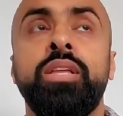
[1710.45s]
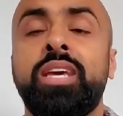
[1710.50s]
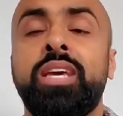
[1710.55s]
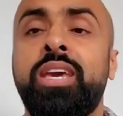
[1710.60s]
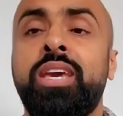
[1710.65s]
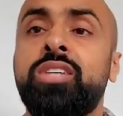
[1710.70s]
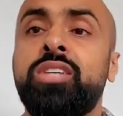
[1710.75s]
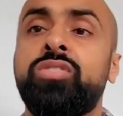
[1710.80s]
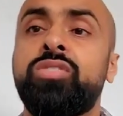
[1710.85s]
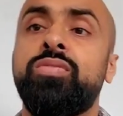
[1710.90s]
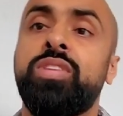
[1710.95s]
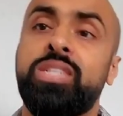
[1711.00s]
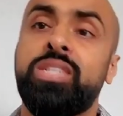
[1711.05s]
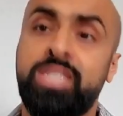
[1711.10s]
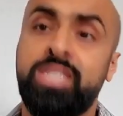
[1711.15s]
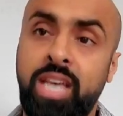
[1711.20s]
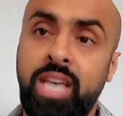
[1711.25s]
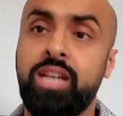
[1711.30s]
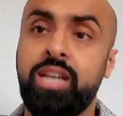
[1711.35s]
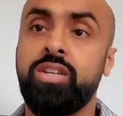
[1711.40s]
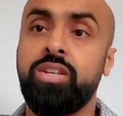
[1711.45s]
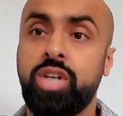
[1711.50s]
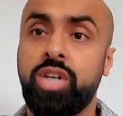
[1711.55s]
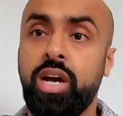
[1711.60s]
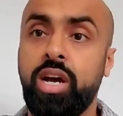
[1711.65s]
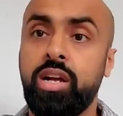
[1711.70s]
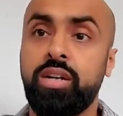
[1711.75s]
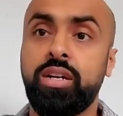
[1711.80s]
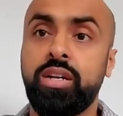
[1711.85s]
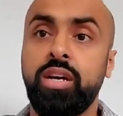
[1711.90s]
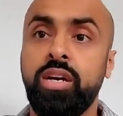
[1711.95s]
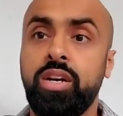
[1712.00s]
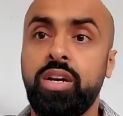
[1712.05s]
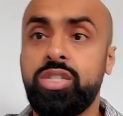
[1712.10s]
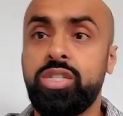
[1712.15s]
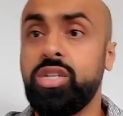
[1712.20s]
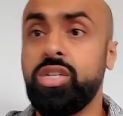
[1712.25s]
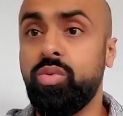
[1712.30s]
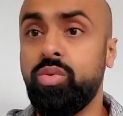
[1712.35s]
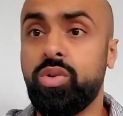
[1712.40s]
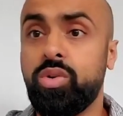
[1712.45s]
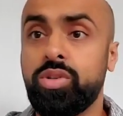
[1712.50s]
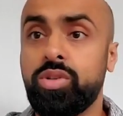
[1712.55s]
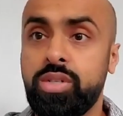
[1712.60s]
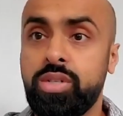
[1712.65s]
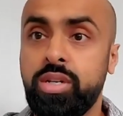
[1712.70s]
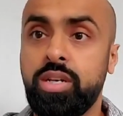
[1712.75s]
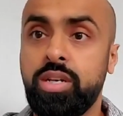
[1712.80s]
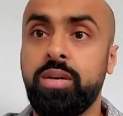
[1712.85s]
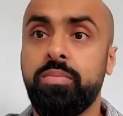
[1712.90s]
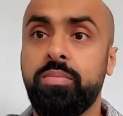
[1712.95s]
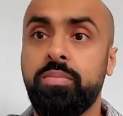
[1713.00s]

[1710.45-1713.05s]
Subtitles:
In the case of the second child, she was